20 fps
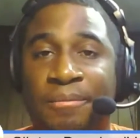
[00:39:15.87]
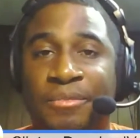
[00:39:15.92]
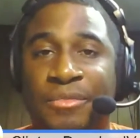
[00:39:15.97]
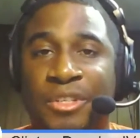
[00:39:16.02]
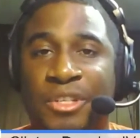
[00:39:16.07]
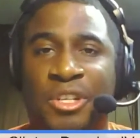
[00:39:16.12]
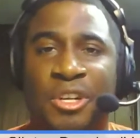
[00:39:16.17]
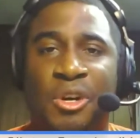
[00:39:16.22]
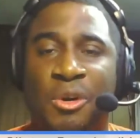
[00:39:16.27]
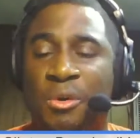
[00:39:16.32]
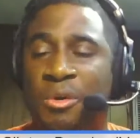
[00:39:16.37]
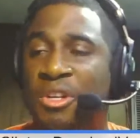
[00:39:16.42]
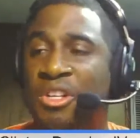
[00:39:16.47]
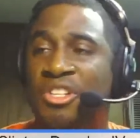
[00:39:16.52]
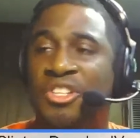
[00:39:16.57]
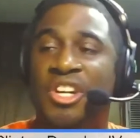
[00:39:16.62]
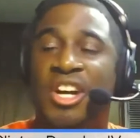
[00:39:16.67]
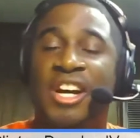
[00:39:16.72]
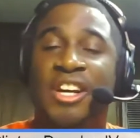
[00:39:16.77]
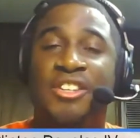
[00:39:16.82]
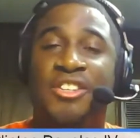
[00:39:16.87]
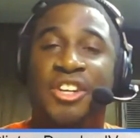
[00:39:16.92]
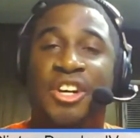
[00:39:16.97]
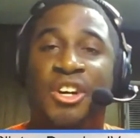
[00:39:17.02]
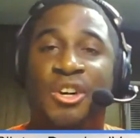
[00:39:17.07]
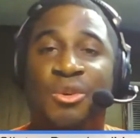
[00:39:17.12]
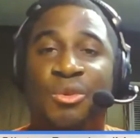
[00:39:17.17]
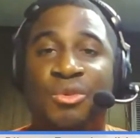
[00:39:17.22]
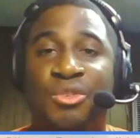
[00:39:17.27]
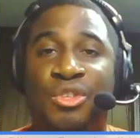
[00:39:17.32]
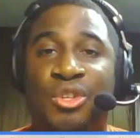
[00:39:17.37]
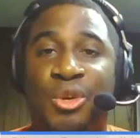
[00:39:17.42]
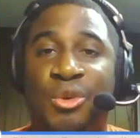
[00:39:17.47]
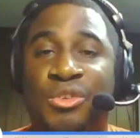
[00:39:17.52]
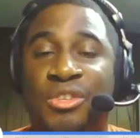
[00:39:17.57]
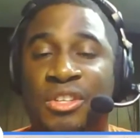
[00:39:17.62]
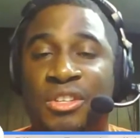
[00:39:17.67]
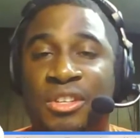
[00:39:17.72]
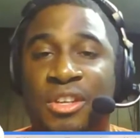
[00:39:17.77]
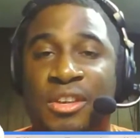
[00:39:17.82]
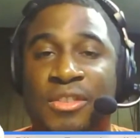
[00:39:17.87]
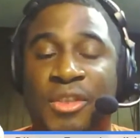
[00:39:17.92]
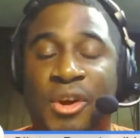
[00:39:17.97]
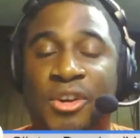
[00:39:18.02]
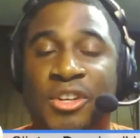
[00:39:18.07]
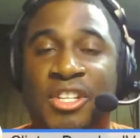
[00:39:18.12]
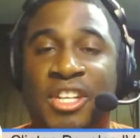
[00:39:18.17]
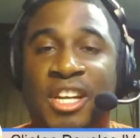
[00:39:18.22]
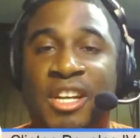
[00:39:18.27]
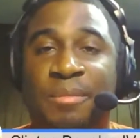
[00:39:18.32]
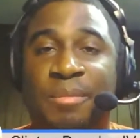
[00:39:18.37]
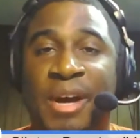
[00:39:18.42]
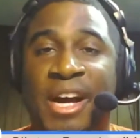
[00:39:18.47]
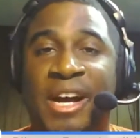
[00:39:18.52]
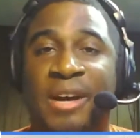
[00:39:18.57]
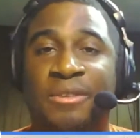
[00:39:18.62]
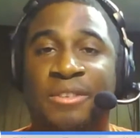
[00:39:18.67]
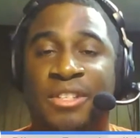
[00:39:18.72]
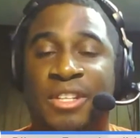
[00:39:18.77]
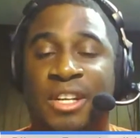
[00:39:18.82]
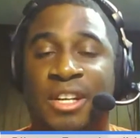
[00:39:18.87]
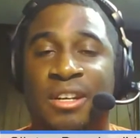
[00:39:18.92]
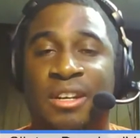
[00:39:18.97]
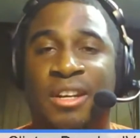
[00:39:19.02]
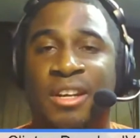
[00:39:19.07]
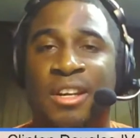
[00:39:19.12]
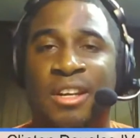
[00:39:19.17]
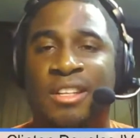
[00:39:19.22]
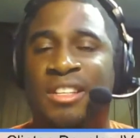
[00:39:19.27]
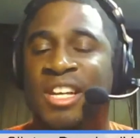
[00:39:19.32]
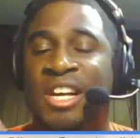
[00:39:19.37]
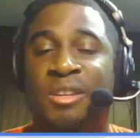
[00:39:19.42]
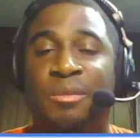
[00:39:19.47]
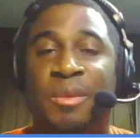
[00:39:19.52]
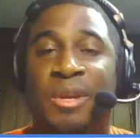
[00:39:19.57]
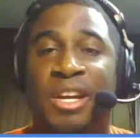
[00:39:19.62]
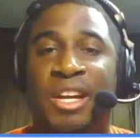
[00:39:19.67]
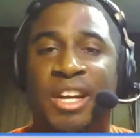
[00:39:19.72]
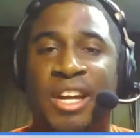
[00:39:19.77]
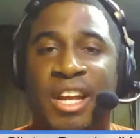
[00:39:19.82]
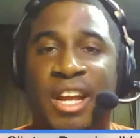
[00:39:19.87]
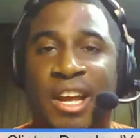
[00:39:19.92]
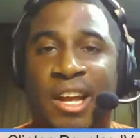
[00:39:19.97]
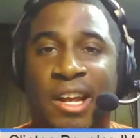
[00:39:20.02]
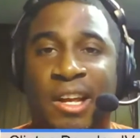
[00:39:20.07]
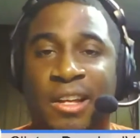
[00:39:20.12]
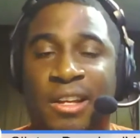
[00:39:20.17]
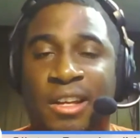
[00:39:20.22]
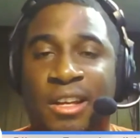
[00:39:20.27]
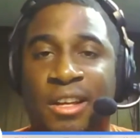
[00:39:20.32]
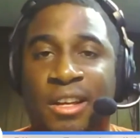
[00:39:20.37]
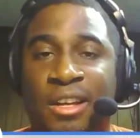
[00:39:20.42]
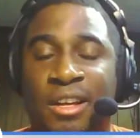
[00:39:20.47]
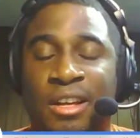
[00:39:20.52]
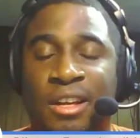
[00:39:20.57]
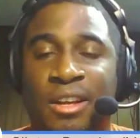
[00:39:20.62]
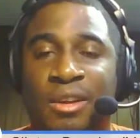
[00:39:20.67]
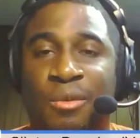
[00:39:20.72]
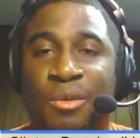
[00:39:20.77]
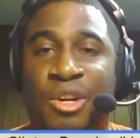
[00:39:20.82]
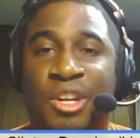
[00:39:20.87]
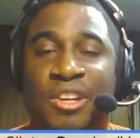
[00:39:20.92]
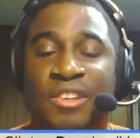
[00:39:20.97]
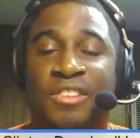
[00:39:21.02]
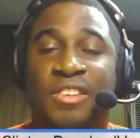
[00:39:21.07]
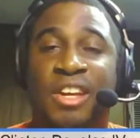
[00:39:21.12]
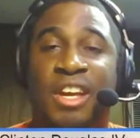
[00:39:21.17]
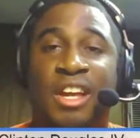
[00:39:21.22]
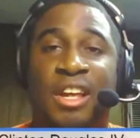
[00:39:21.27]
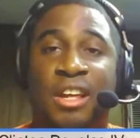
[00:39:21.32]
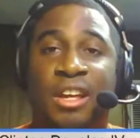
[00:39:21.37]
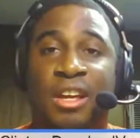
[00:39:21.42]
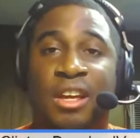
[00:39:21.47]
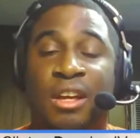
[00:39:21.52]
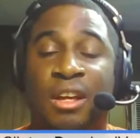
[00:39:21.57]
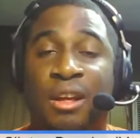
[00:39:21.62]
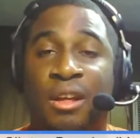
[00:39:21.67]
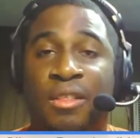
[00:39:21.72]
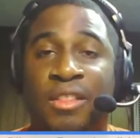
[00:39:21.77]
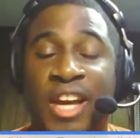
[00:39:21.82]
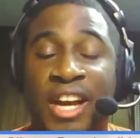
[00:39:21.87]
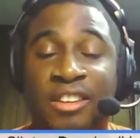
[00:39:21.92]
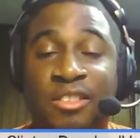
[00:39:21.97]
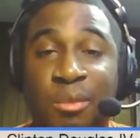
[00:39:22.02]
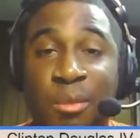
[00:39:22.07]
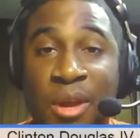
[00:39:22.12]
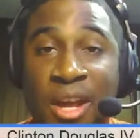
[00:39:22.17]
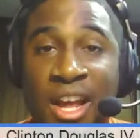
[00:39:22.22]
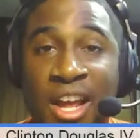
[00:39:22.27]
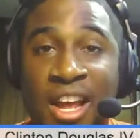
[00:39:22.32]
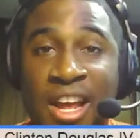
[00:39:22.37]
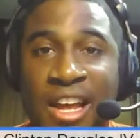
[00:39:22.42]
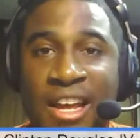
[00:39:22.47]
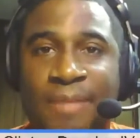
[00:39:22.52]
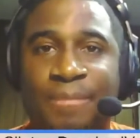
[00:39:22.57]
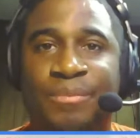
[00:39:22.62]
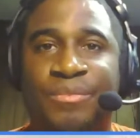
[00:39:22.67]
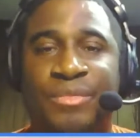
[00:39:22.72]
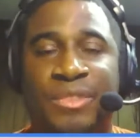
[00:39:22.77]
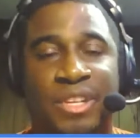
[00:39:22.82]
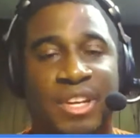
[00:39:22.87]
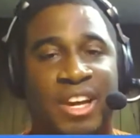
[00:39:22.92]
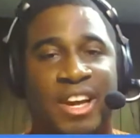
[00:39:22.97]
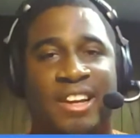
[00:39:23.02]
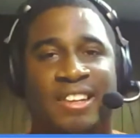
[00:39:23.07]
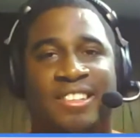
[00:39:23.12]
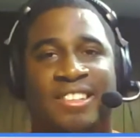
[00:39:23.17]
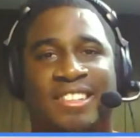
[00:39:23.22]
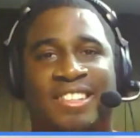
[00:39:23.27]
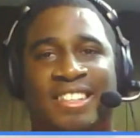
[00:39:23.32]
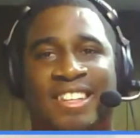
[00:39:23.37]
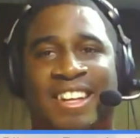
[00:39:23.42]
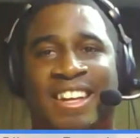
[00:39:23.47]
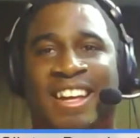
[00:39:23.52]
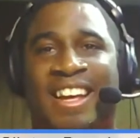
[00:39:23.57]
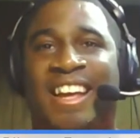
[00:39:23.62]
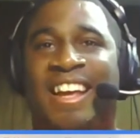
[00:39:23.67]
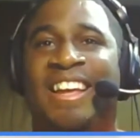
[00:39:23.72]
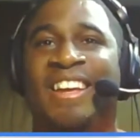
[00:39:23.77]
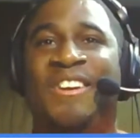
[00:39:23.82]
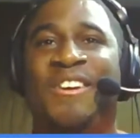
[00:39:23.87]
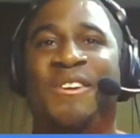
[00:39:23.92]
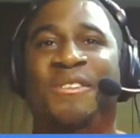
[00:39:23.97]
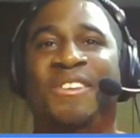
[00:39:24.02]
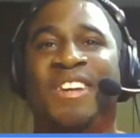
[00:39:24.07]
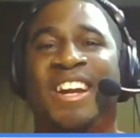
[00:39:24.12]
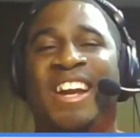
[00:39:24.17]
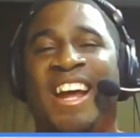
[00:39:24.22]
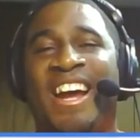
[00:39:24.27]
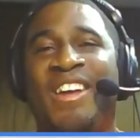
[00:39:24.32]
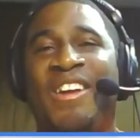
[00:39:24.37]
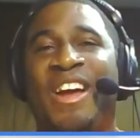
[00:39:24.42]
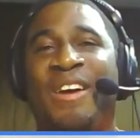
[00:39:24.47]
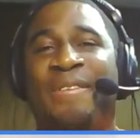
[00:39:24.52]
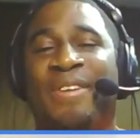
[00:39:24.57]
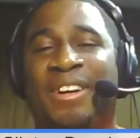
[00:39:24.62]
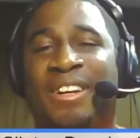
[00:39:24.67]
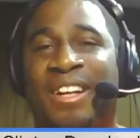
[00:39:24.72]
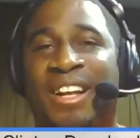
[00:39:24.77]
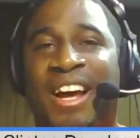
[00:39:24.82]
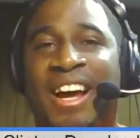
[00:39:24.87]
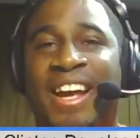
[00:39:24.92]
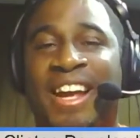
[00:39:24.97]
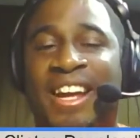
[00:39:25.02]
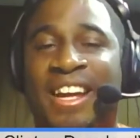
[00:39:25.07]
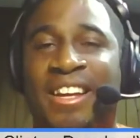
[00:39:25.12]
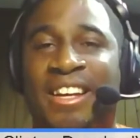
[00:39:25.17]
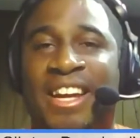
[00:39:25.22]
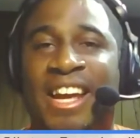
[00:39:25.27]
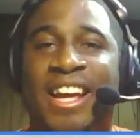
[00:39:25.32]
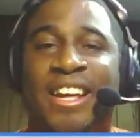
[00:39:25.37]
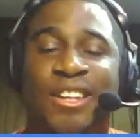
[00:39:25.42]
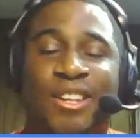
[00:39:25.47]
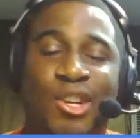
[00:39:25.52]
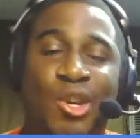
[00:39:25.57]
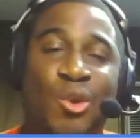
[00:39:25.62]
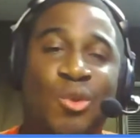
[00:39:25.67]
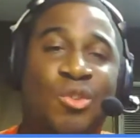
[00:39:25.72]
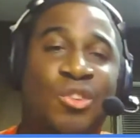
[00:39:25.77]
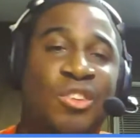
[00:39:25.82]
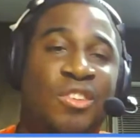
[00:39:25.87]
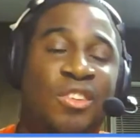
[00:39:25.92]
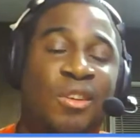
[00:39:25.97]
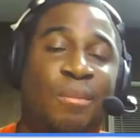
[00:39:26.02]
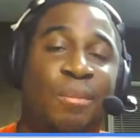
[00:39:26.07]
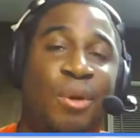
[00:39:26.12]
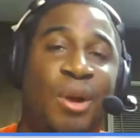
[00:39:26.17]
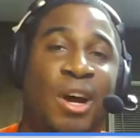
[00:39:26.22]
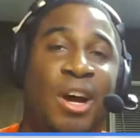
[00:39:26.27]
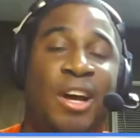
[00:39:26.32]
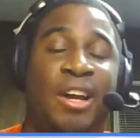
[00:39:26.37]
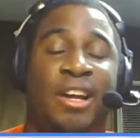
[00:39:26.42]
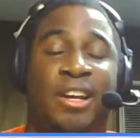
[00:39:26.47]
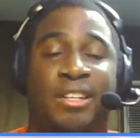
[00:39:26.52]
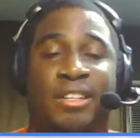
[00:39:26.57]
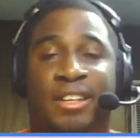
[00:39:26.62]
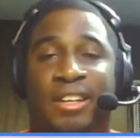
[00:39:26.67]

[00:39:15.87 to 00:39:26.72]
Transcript: You know, Sean Jones loses 13 pounds in South Bend, Indiana. What do you see? That's me. Yes. You know what I'm saying? Now you have a client that uses the product,